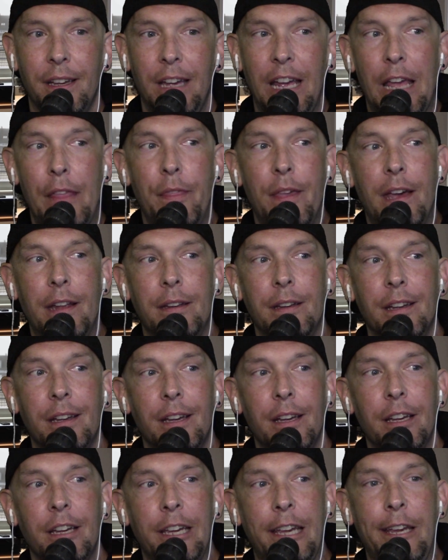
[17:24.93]
And then
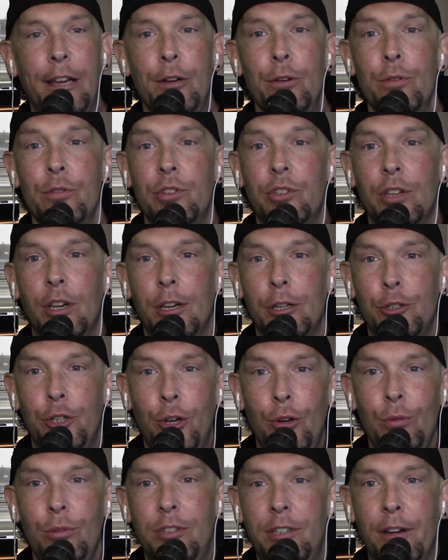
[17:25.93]
here's
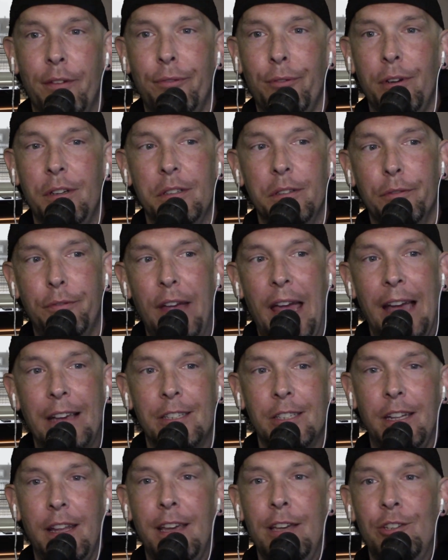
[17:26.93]
two different
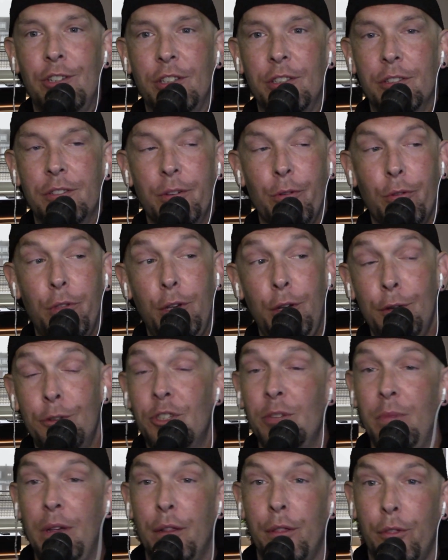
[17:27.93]
vaccinations, or there used
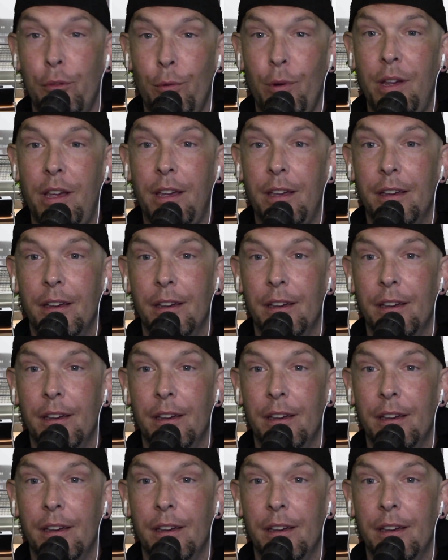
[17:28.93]
to be three.